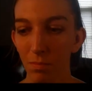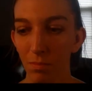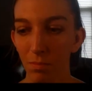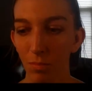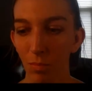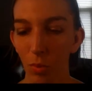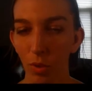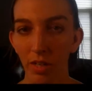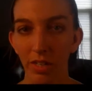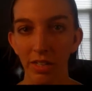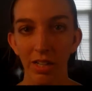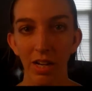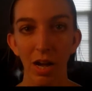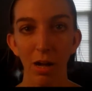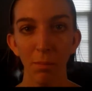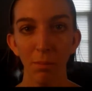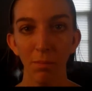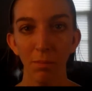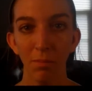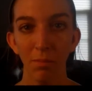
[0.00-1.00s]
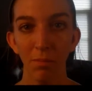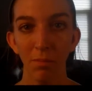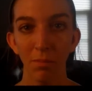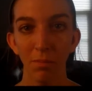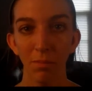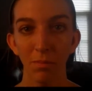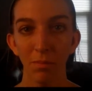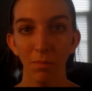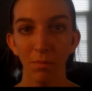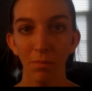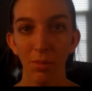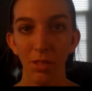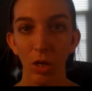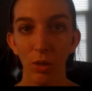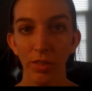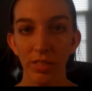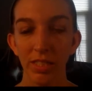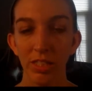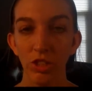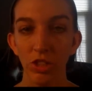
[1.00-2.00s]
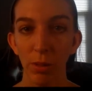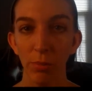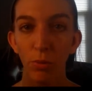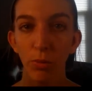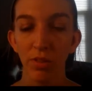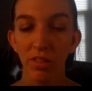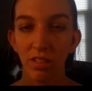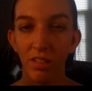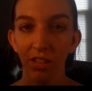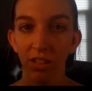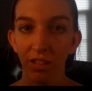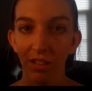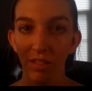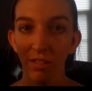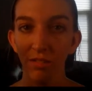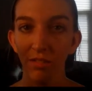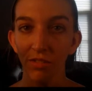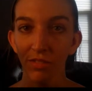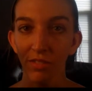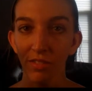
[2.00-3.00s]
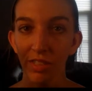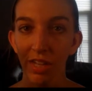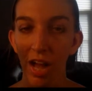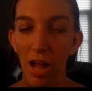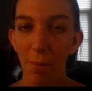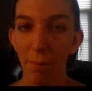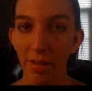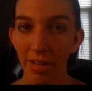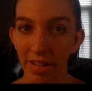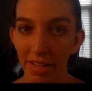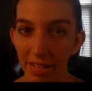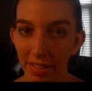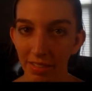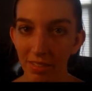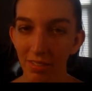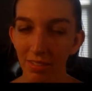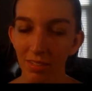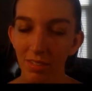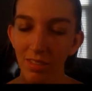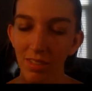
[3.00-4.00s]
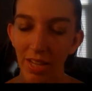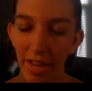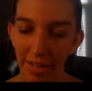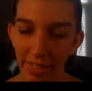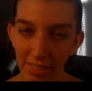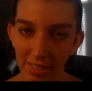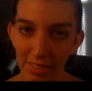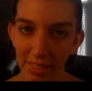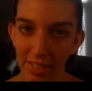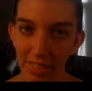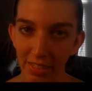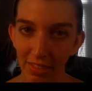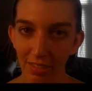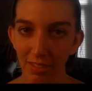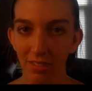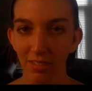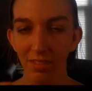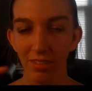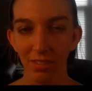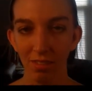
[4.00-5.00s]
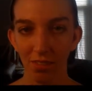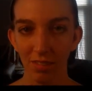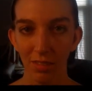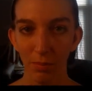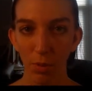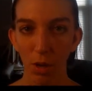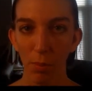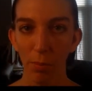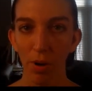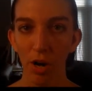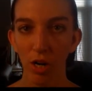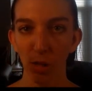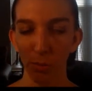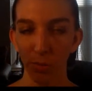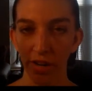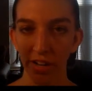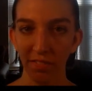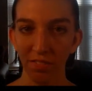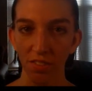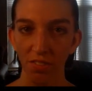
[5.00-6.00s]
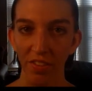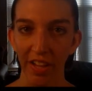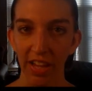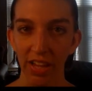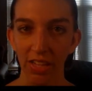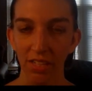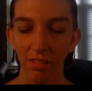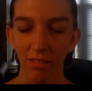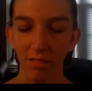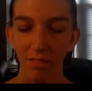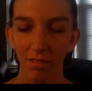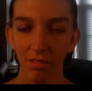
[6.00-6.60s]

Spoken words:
More to come. Go see Trouble with the Curve. I'm in it. Tiny scene, small part, Braves fan.